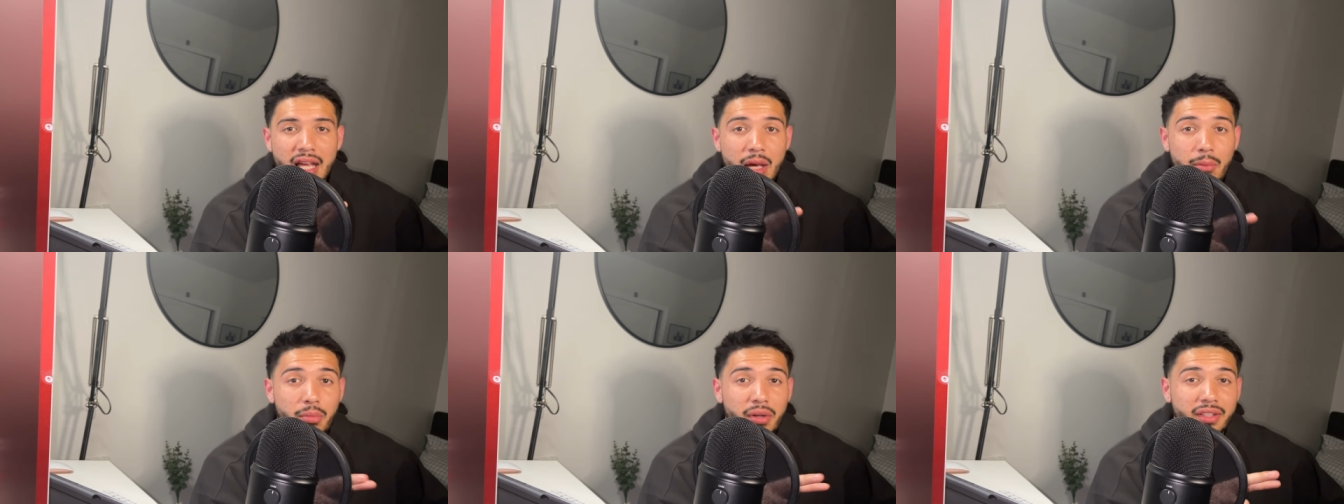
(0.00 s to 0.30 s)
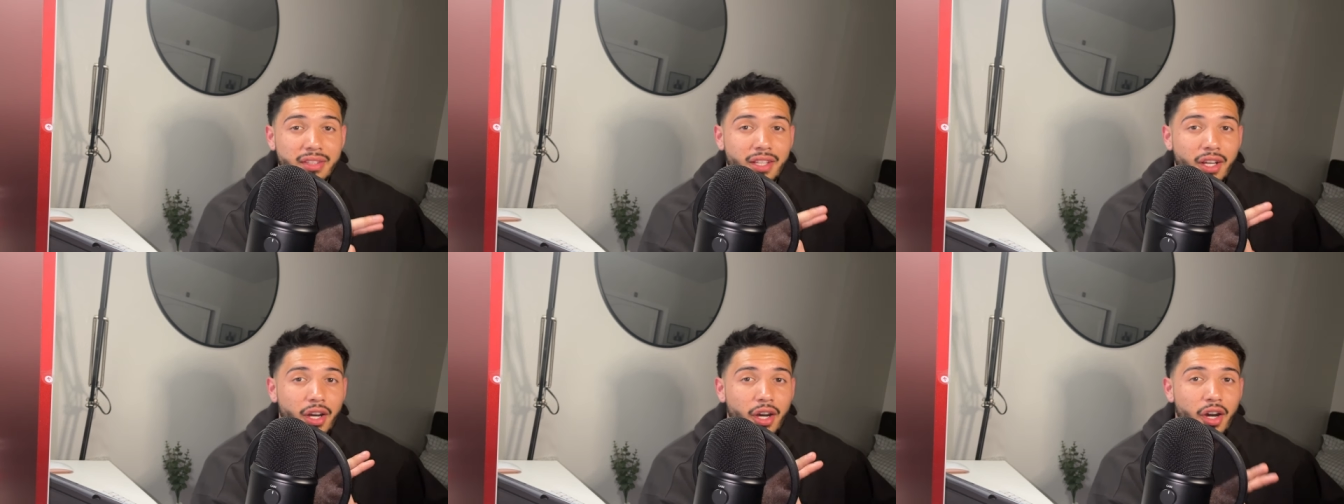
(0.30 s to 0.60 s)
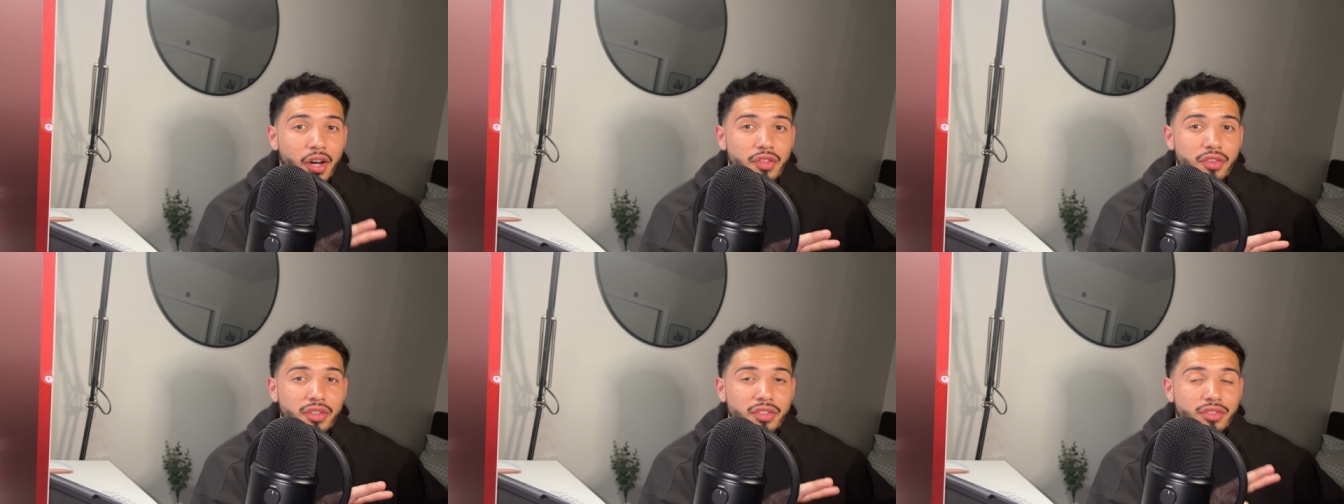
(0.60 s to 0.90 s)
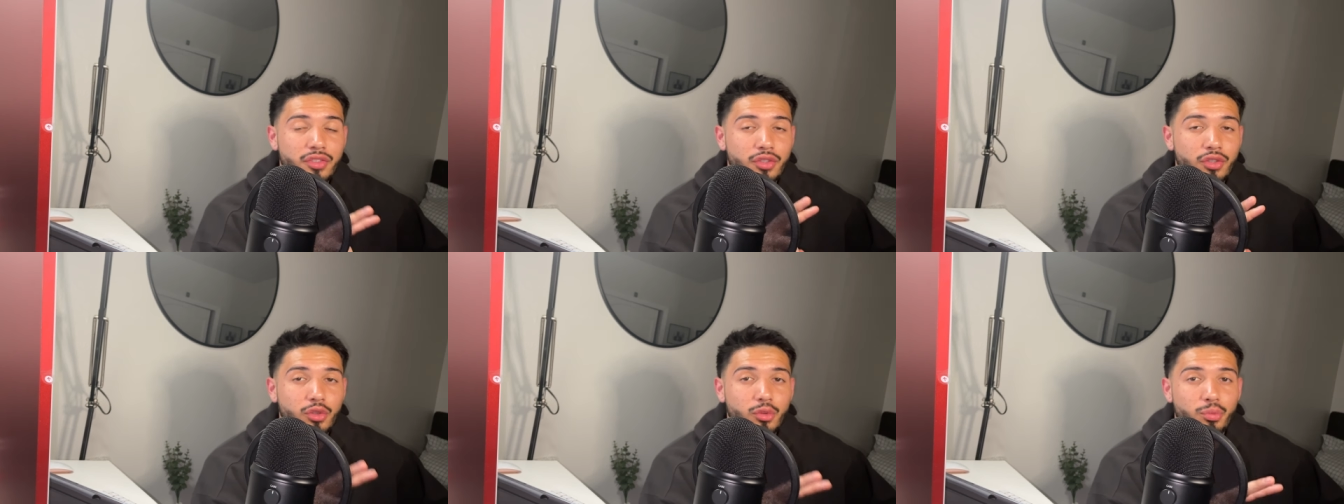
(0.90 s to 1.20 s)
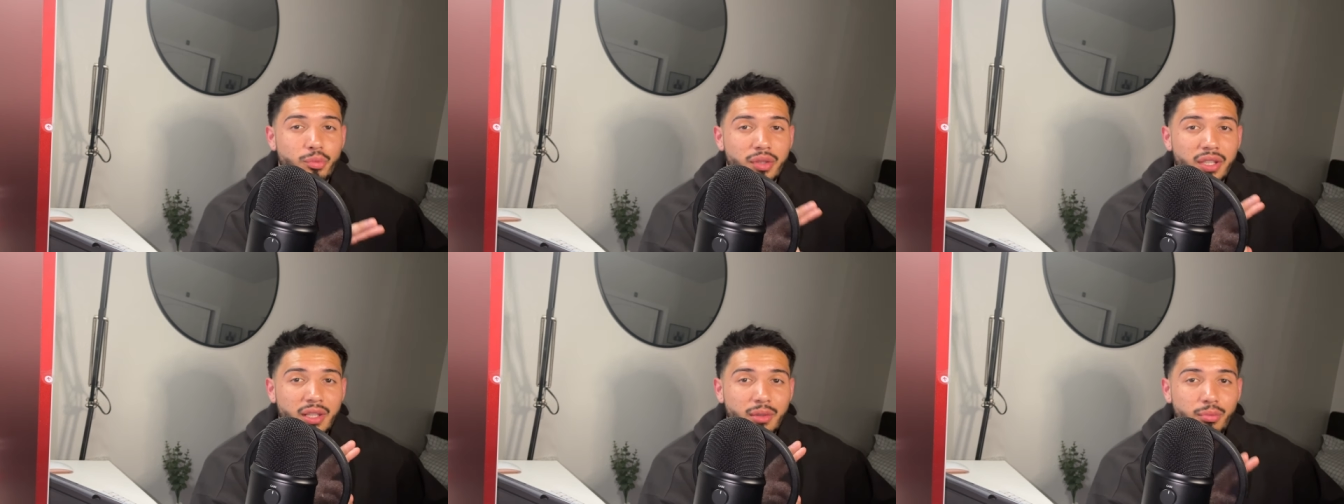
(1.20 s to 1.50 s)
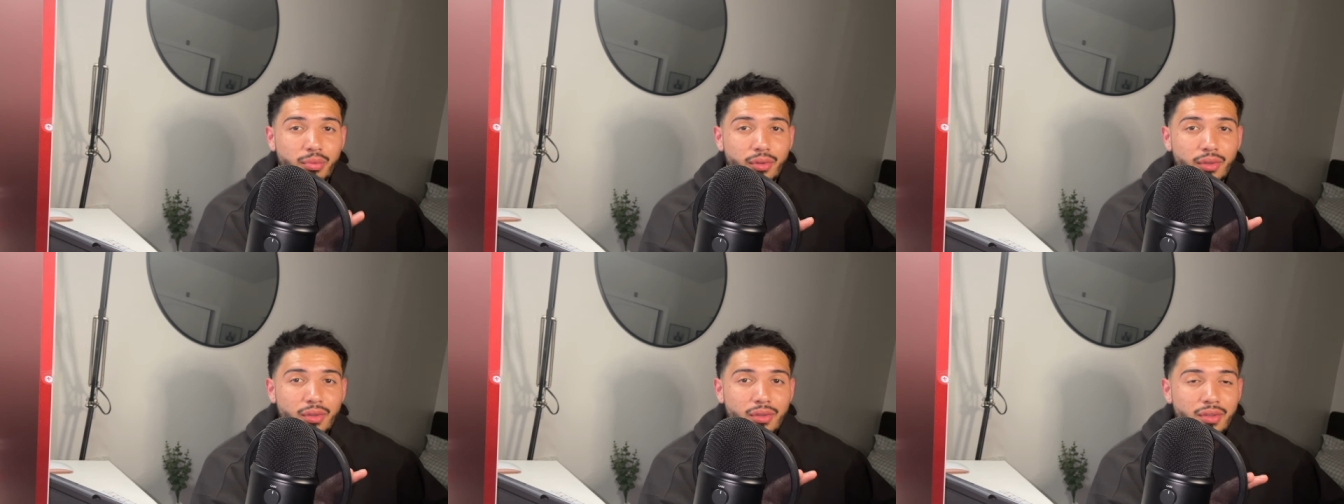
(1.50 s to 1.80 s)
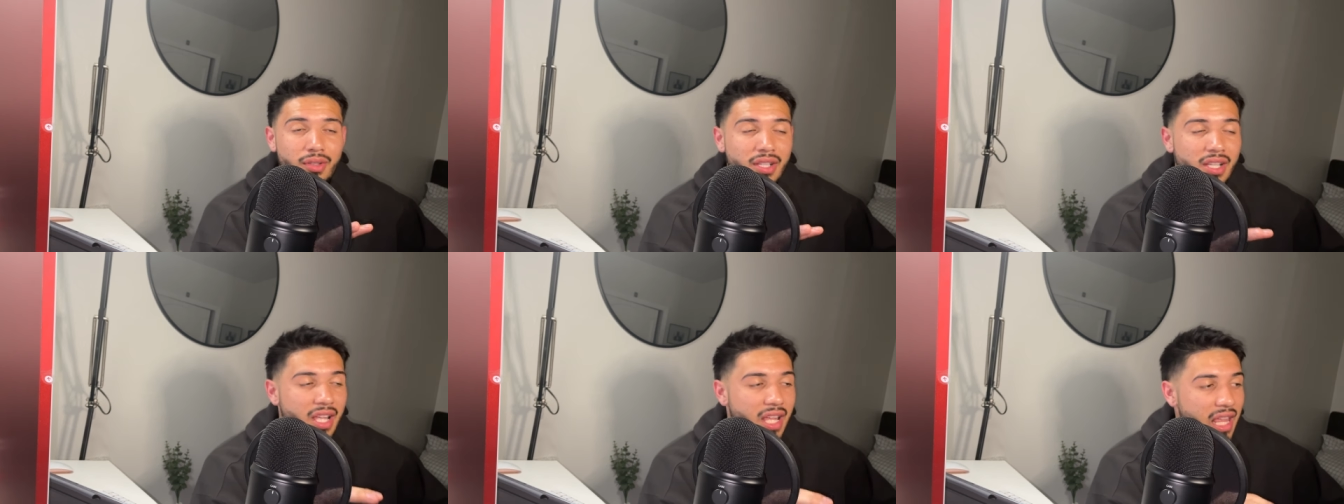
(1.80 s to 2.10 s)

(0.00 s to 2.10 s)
but the other two people